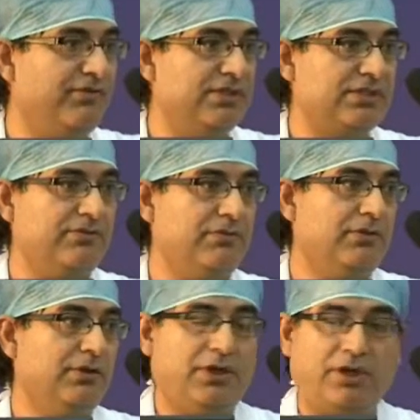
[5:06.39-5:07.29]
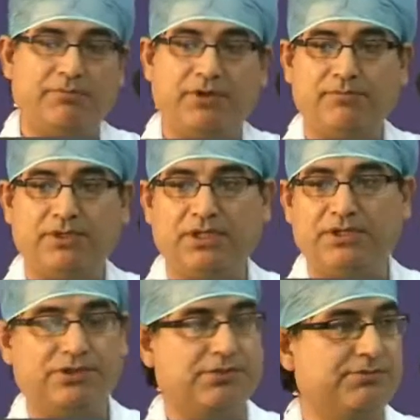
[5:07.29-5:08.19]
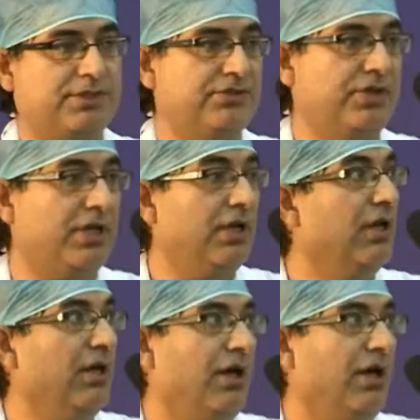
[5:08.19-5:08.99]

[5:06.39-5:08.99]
invasive abdominal aneurysm surgery.